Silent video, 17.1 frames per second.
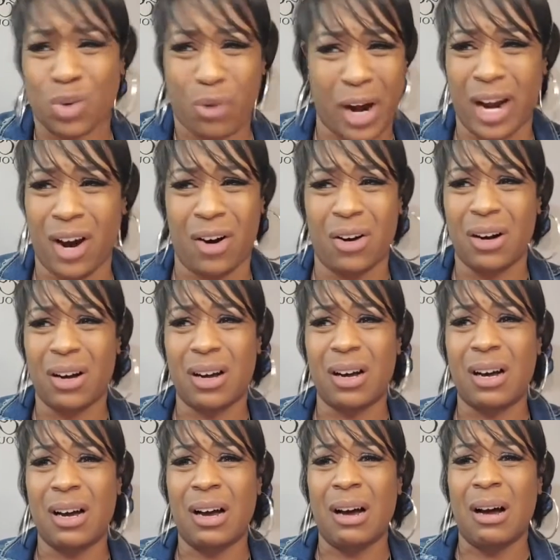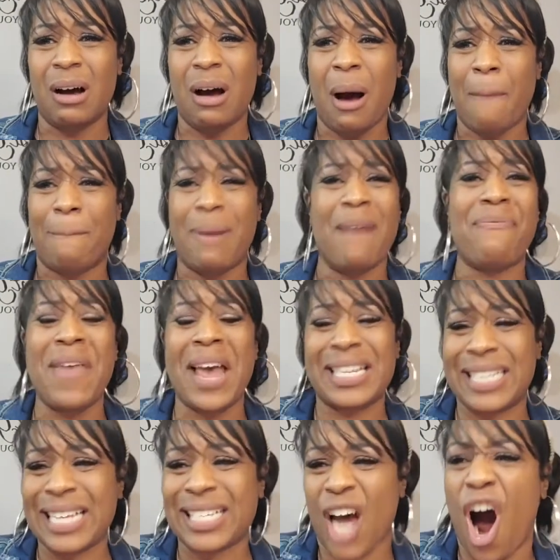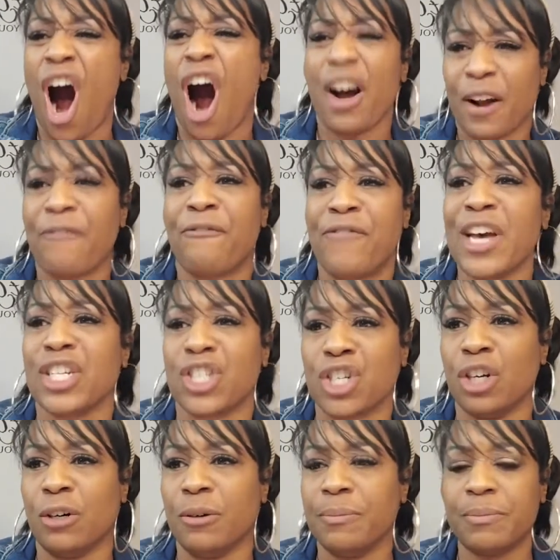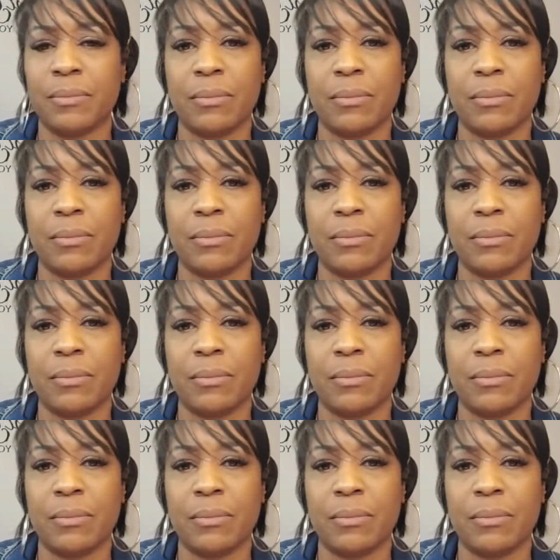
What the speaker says: real, but this is artificial.